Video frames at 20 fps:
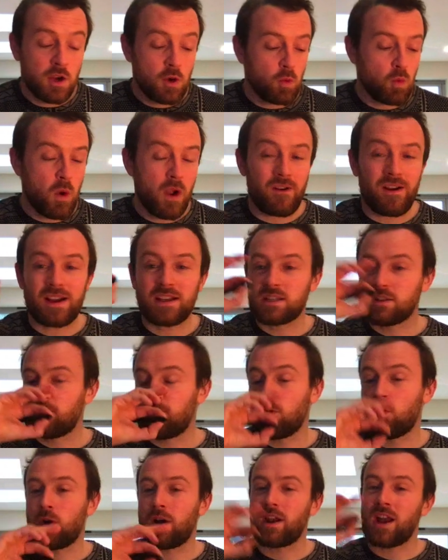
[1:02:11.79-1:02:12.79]
whereas
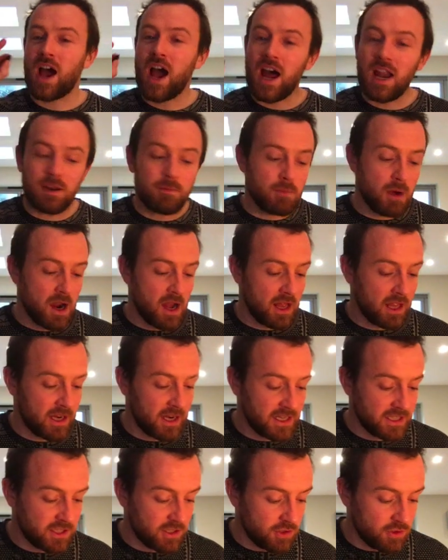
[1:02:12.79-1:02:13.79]
for an
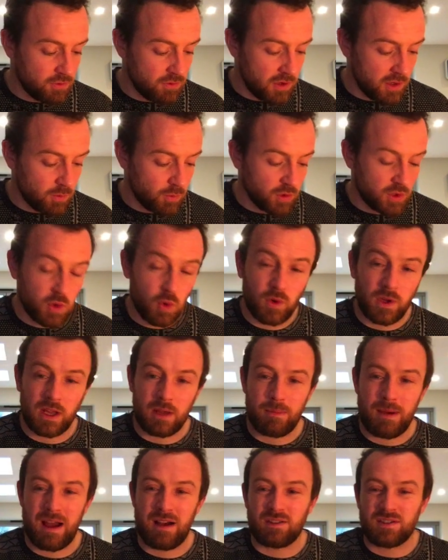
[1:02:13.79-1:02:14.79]
unmyelinated neuron, we're talking
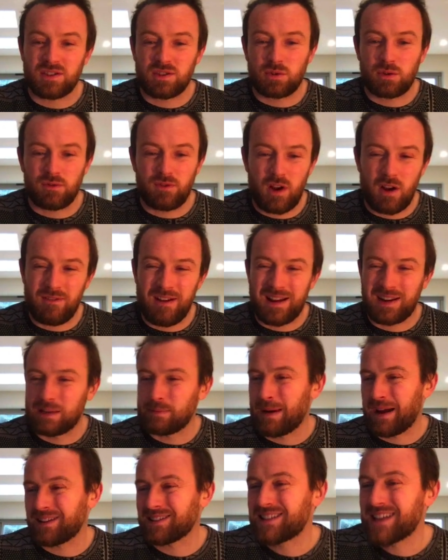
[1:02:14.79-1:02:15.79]
about sort of around
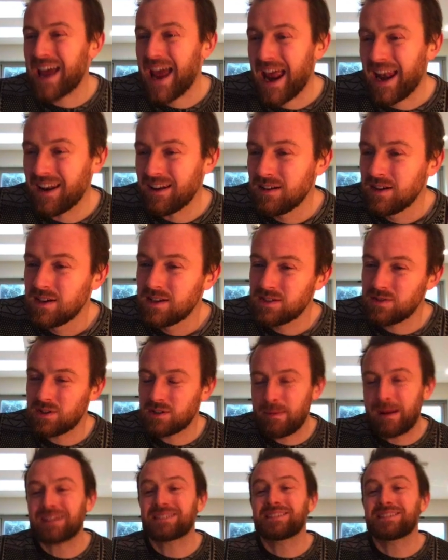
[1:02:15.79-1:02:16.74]
about 10. So it's about